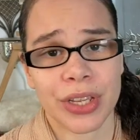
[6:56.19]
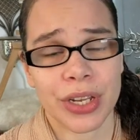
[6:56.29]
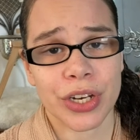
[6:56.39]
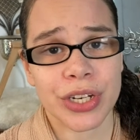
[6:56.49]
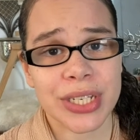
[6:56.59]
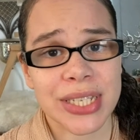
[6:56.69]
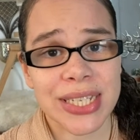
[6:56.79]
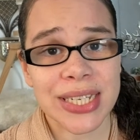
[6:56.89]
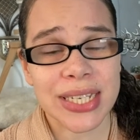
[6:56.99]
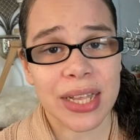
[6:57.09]
The nurse
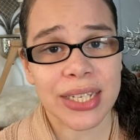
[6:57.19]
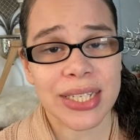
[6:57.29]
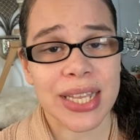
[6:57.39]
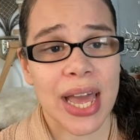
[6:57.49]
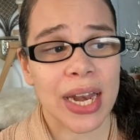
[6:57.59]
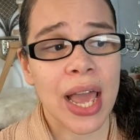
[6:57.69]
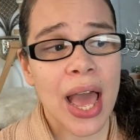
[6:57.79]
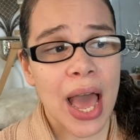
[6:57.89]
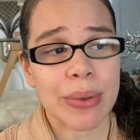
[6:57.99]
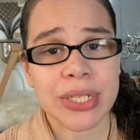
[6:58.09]
did tell us that
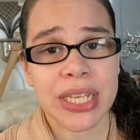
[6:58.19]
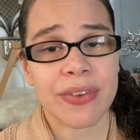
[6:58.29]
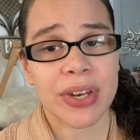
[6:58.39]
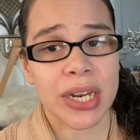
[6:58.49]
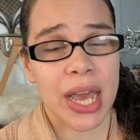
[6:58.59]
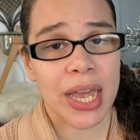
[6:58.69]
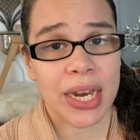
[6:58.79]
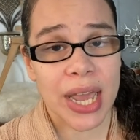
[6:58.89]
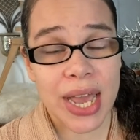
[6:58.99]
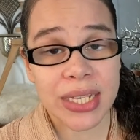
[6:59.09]
I was given an,
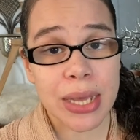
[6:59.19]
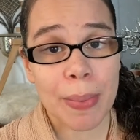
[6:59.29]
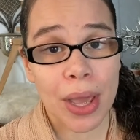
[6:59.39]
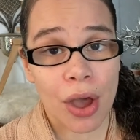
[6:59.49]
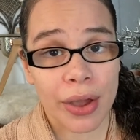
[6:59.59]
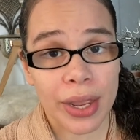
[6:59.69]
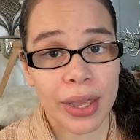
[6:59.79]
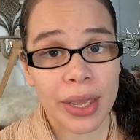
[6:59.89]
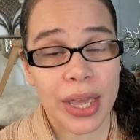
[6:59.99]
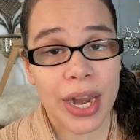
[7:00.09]
an
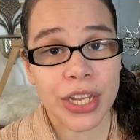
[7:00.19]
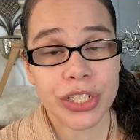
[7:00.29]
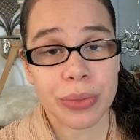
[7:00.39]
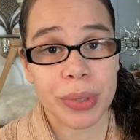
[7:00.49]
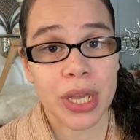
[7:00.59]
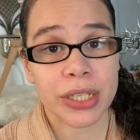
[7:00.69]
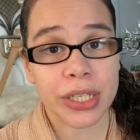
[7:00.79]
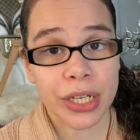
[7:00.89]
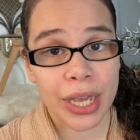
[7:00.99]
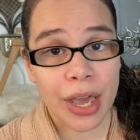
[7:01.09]
antibiotic and I should be on the
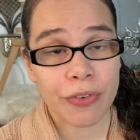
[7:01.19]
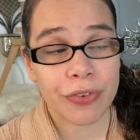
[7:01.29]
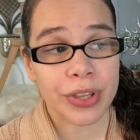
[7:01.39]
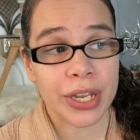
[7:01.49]
lookout for the